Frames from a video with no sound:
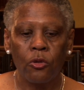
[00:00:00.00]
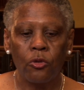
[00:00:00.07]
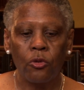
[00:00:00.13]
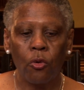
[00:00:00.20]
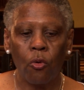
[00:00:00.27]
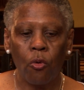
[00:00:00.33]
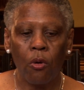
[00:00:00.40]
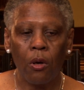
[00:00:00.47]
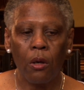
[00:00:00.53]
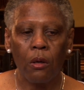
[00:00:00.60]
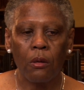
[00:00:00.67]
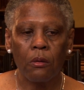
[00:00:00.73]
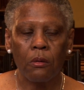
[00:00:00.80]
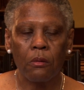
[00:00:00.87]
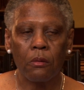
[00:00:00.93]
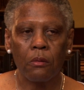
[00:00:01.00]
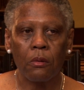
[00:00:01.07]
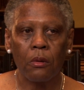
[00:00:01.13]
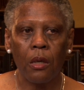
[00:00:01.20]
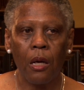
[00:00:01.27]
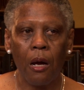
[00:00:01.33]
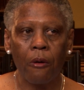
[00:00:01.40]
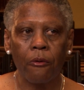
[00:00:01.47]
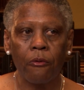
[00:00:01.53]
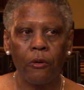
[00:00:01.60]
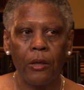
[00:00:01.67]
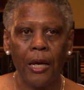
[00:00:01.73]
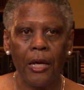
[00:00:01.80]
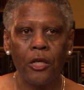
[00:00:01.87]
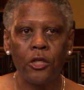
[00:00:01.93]
your
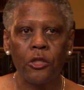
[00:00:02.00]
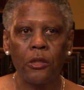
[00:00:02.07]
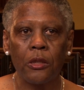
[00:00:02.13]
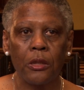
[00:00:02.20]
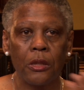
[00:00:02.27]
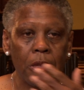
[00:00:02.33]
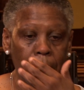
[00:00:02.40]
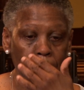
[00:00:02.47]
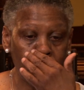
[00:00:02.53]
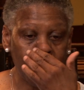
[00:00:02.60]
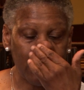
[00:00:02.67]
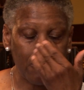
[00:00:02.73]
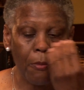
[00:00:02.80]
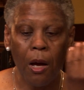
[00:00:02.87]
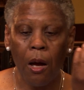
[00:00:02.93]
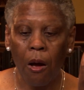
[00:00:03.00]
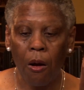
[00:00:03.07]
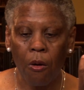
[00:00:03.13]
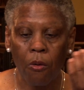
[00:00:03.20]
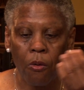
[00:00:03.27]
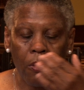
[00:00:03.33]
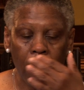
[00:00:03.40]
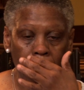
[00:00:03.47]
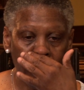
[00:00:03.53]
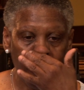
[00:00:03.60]
congregation is so small